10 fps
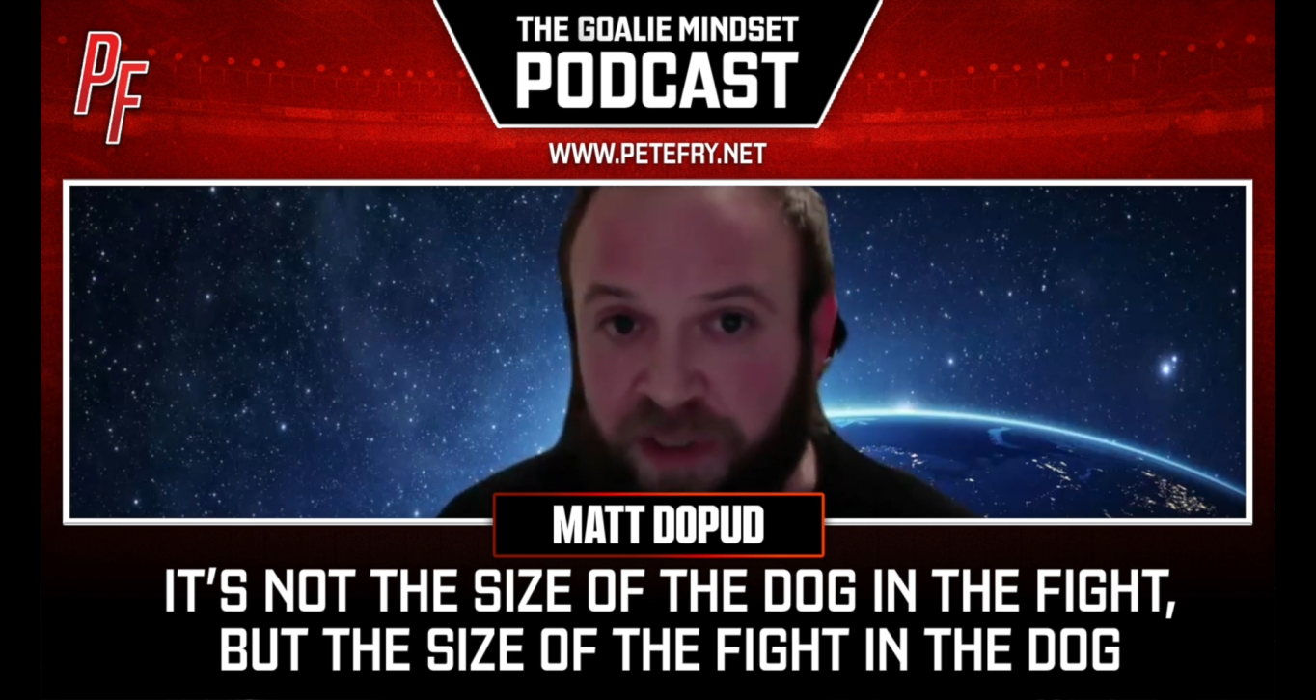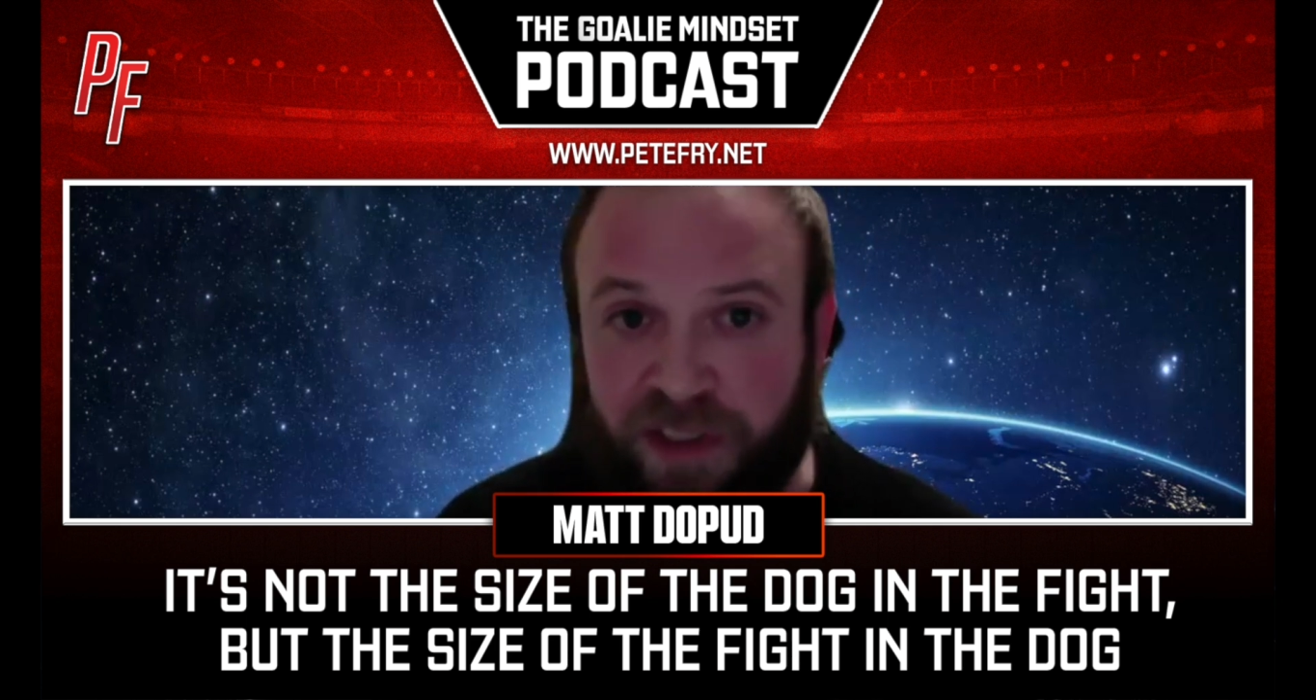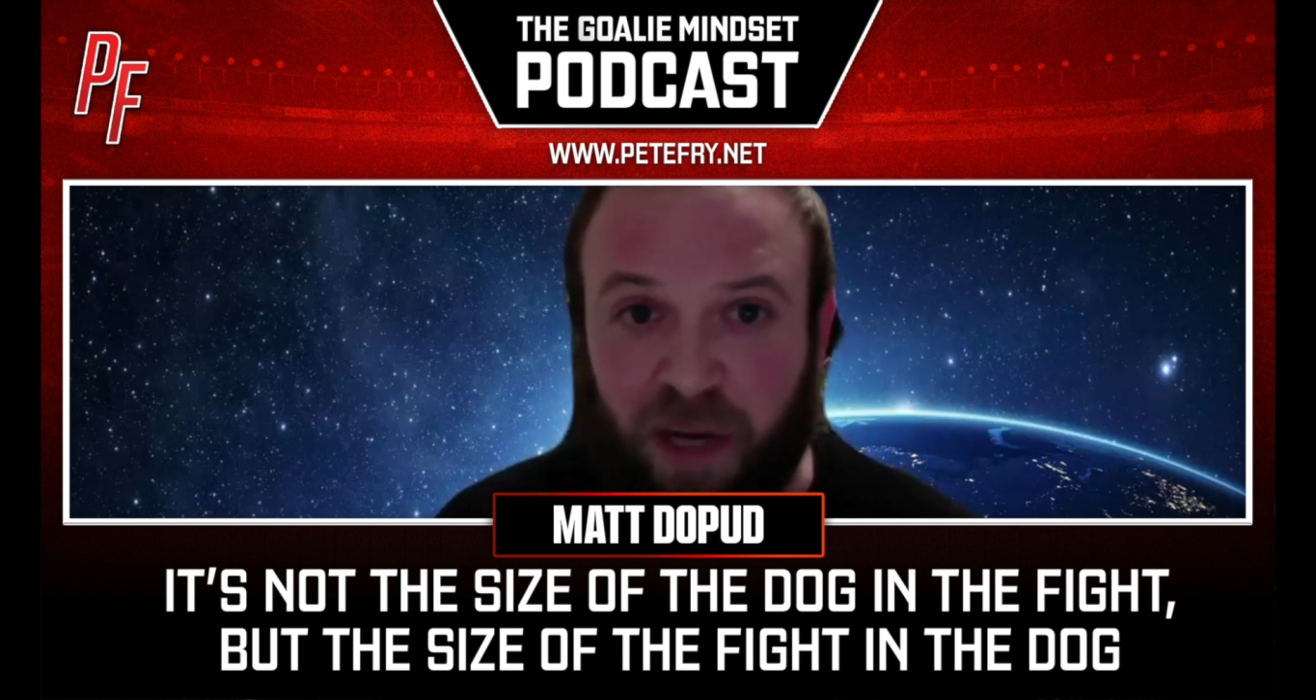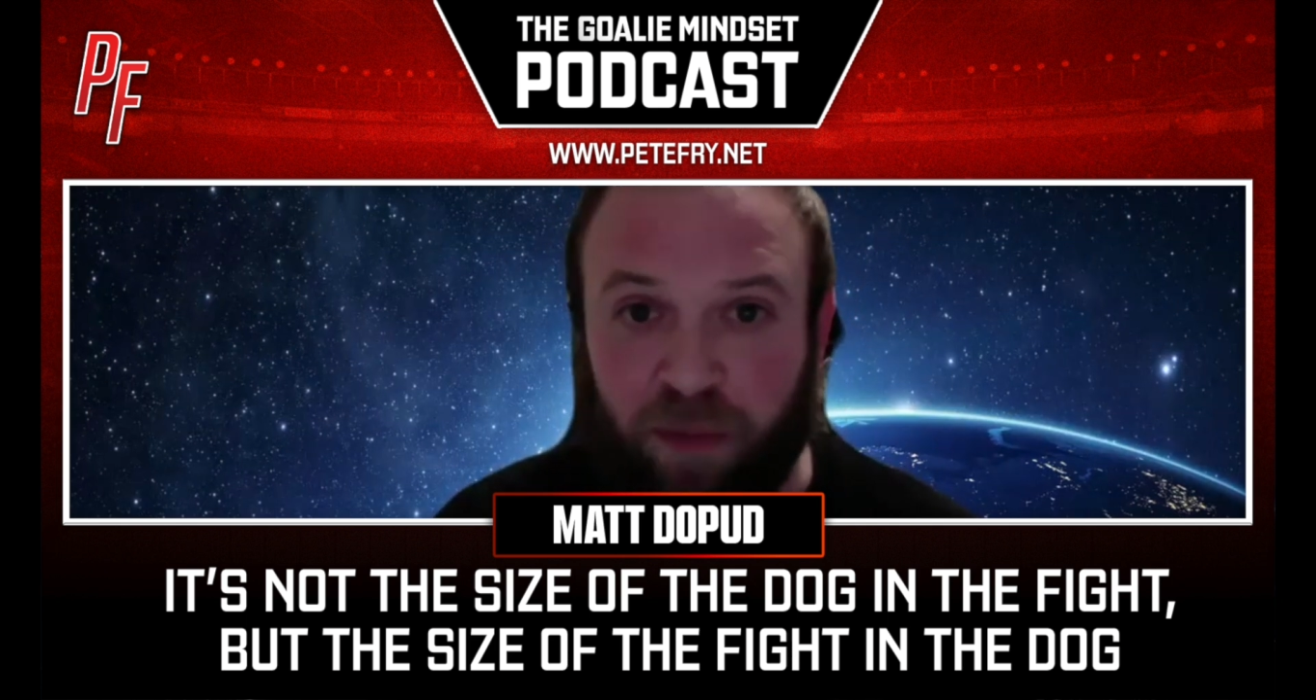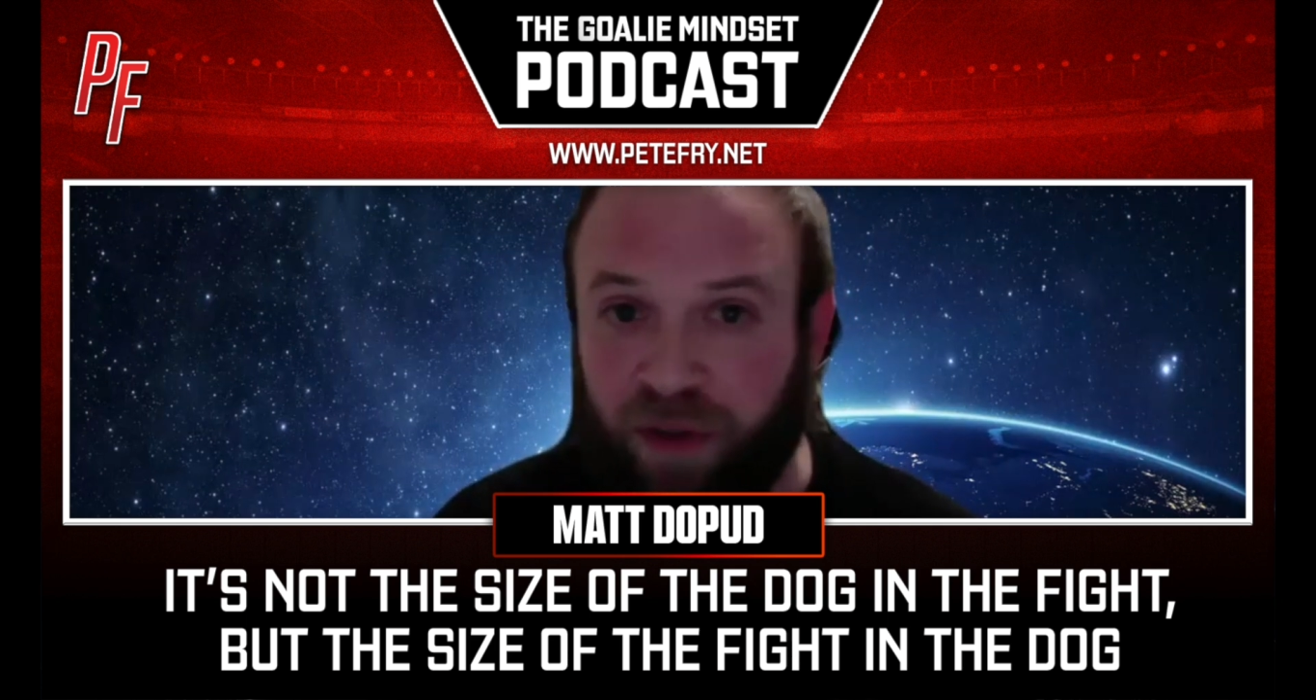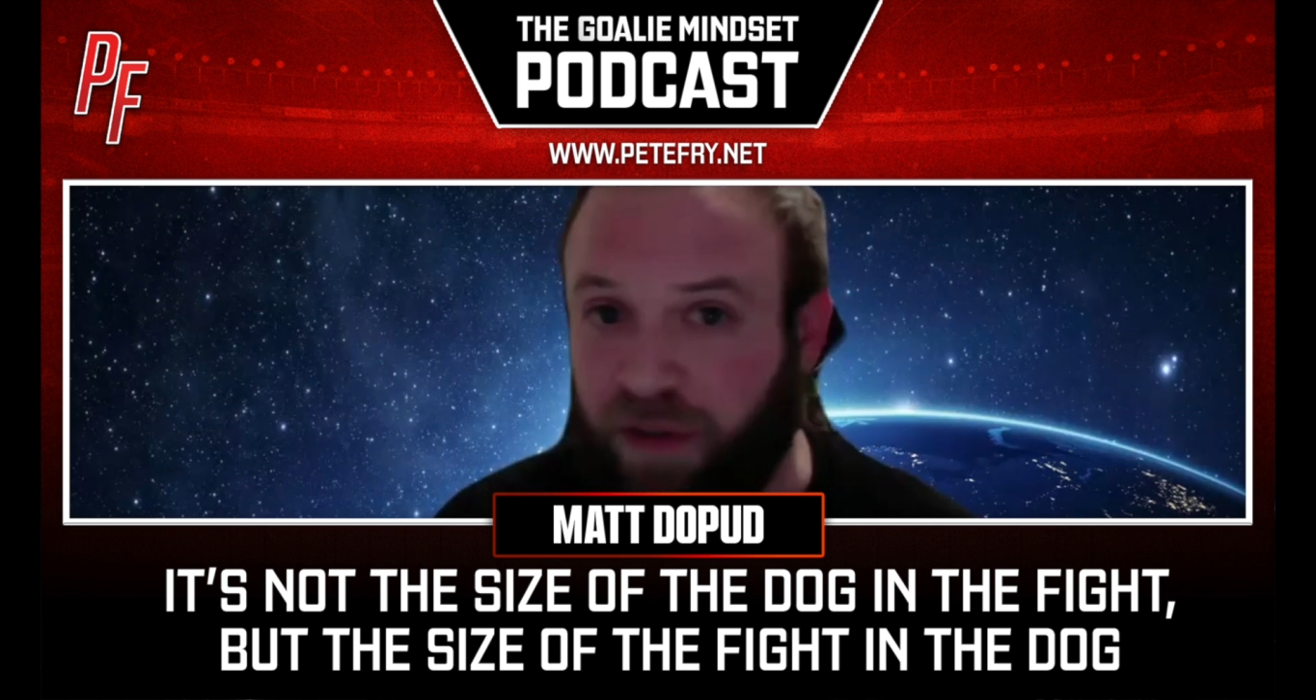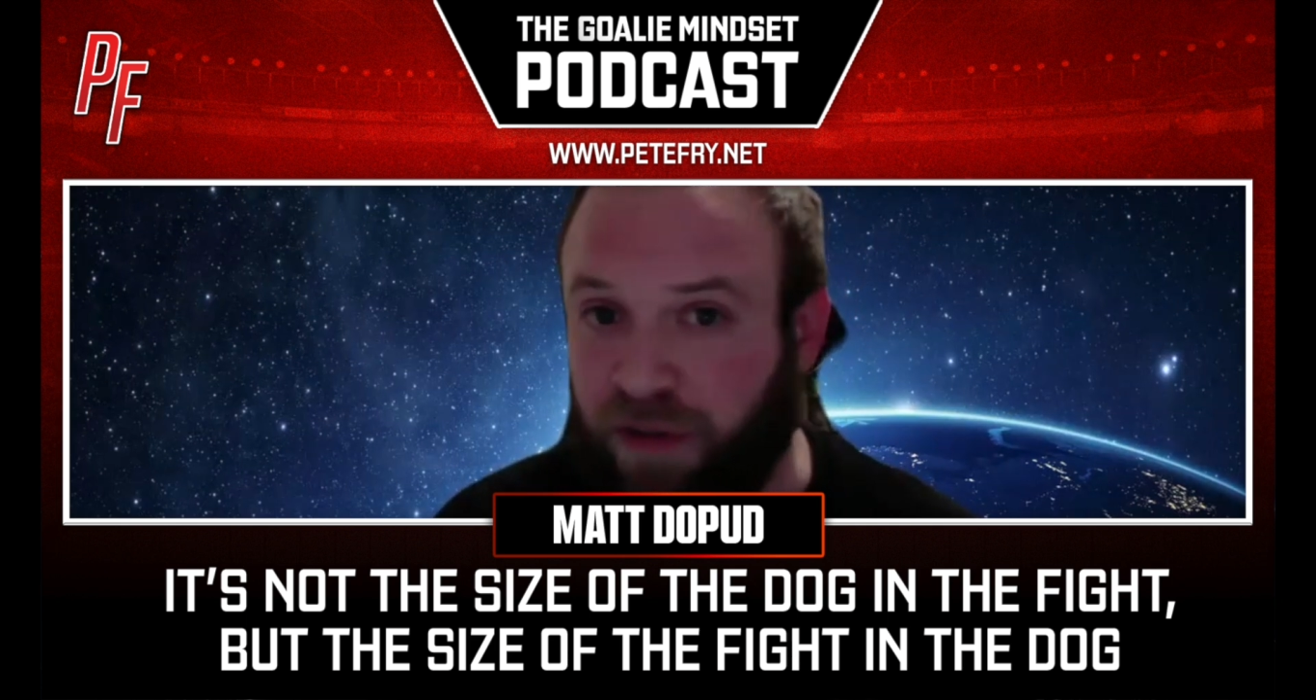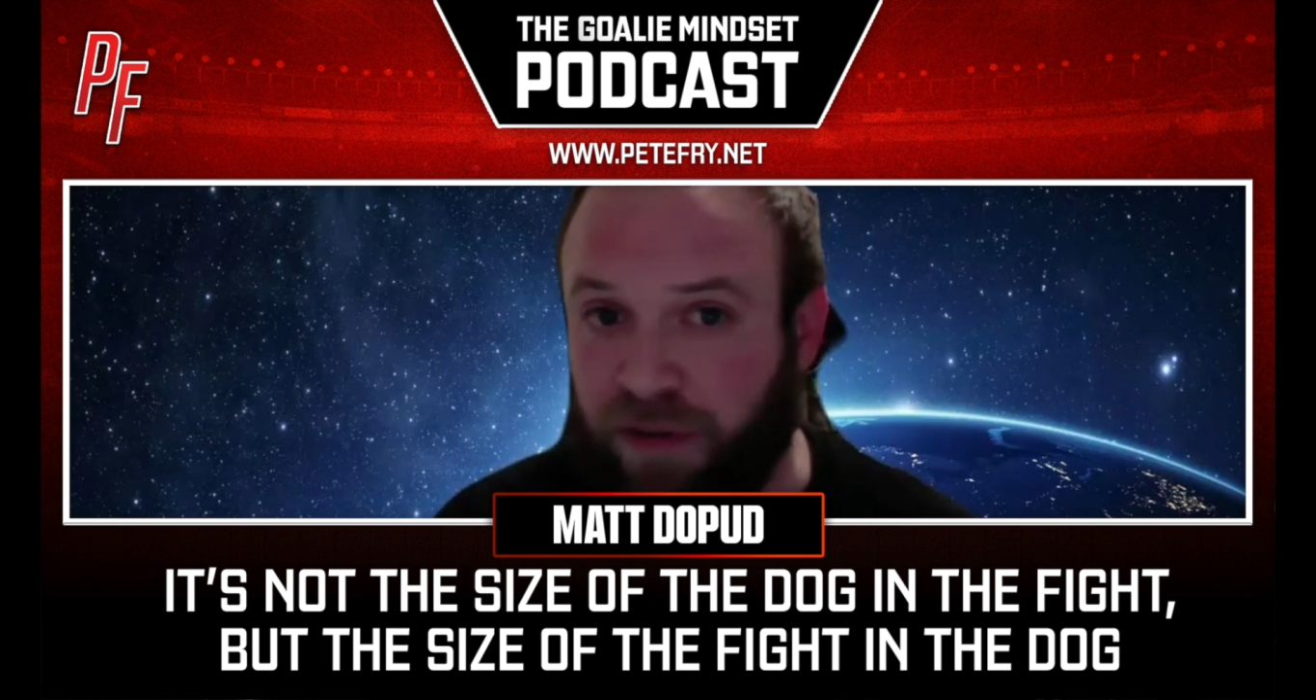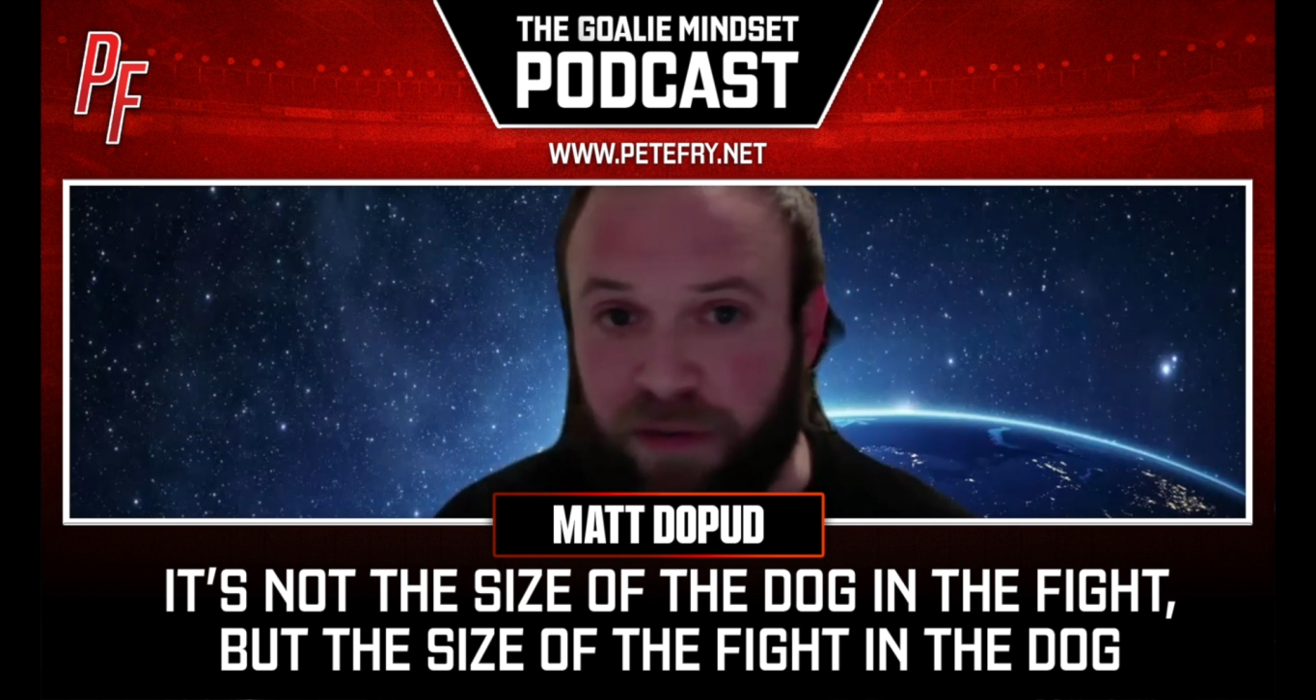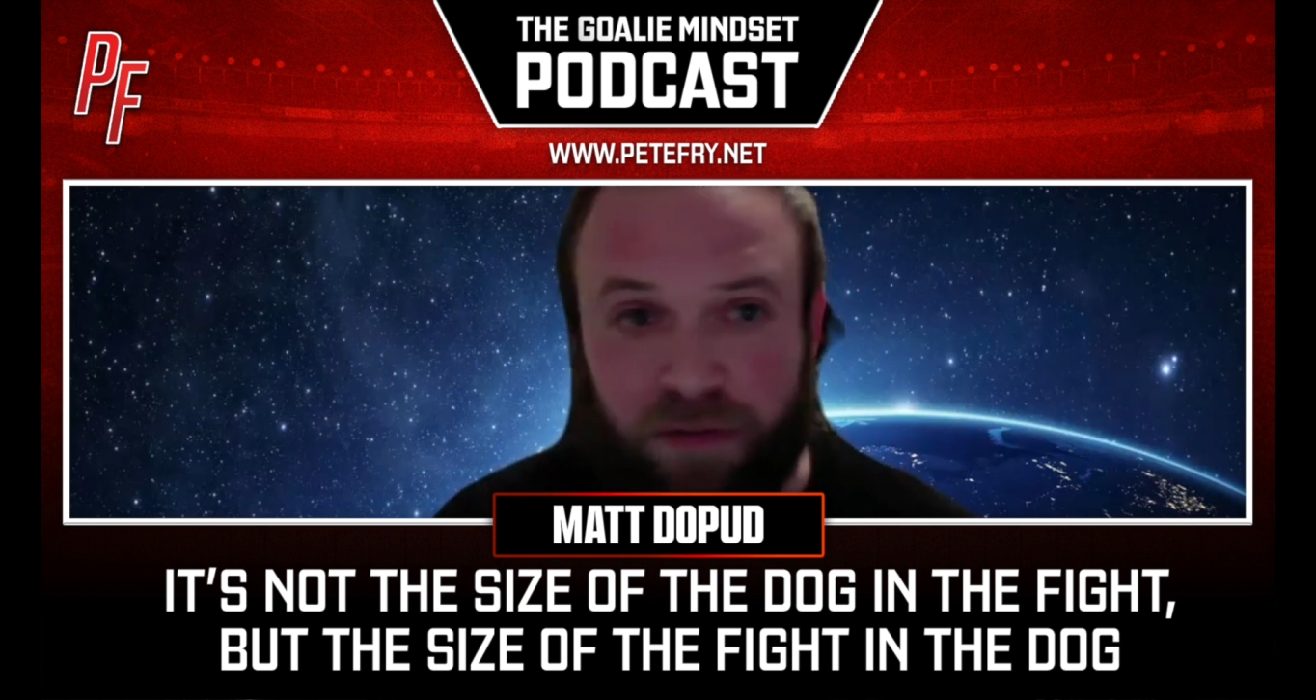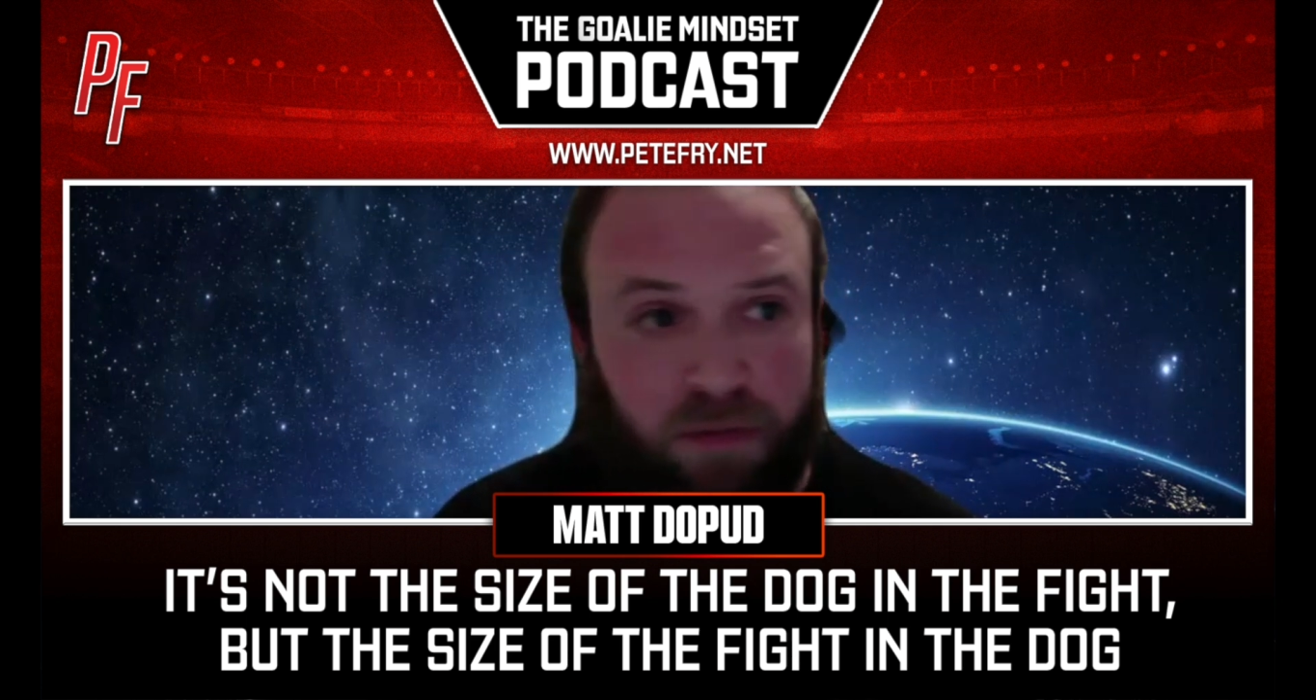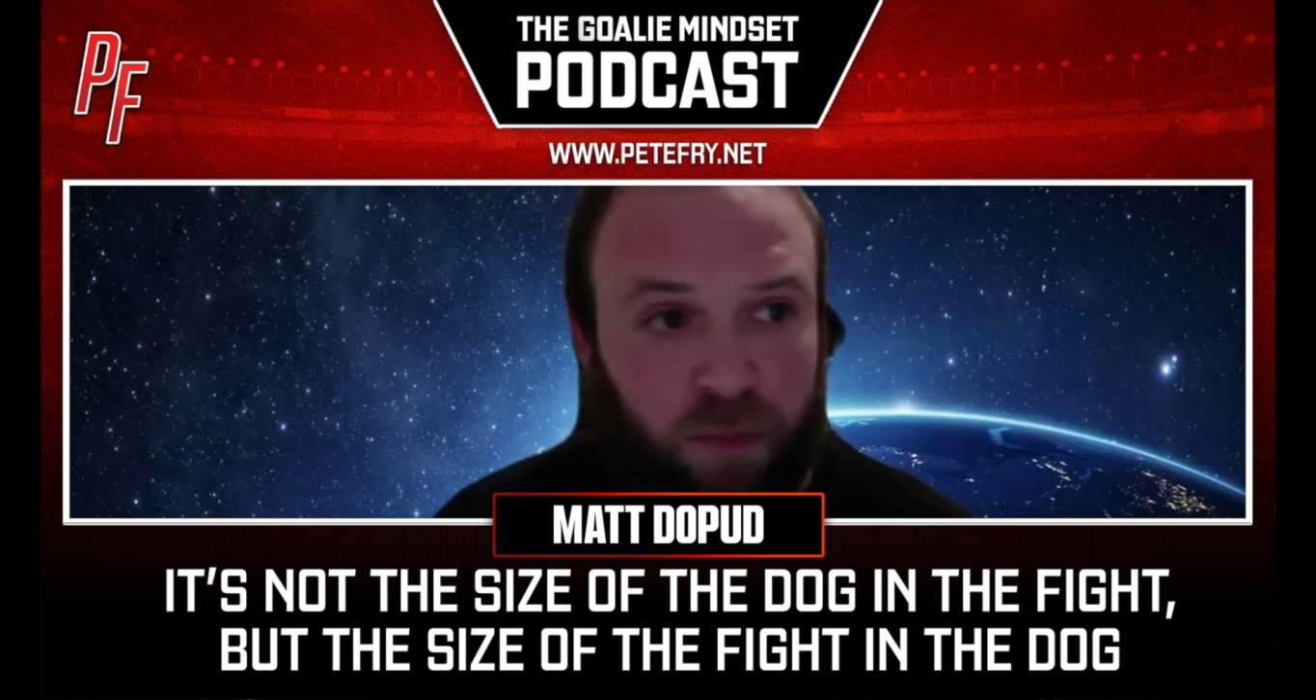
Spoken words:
December,